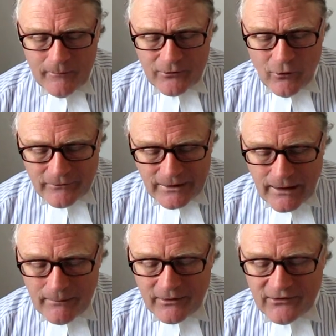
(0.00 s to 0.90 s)
There's often
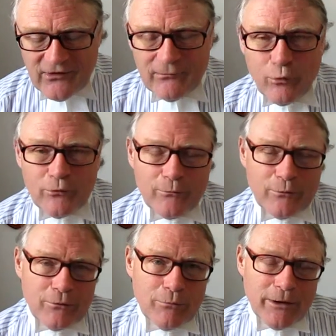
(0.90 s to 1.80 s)
claiming this is what
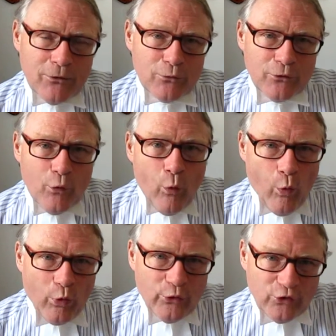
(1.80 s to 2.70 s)
could be called an
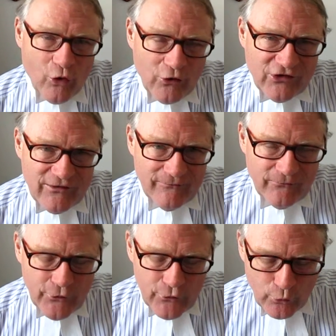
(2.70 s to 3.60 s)
orthodox
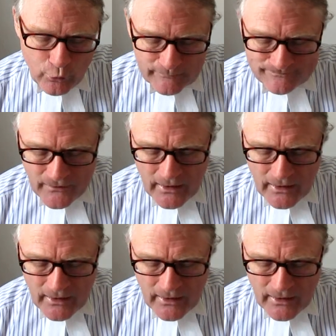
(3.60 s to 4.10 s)
view,